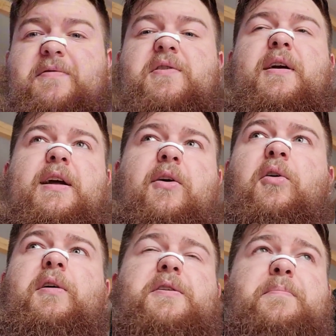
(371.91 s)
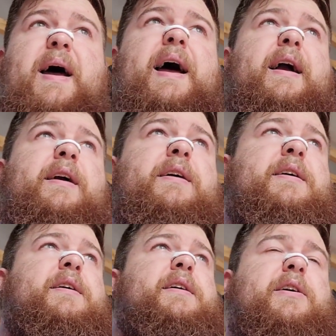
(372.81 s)
If you can get a whole other bag
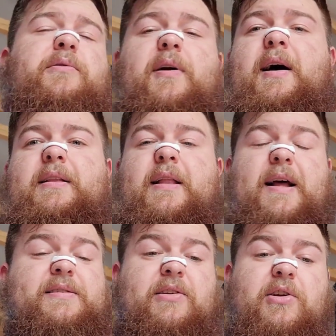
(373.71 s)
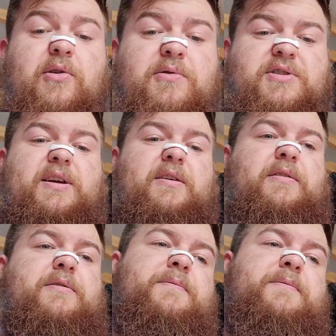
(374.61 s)
in a run, then that's a huge deal.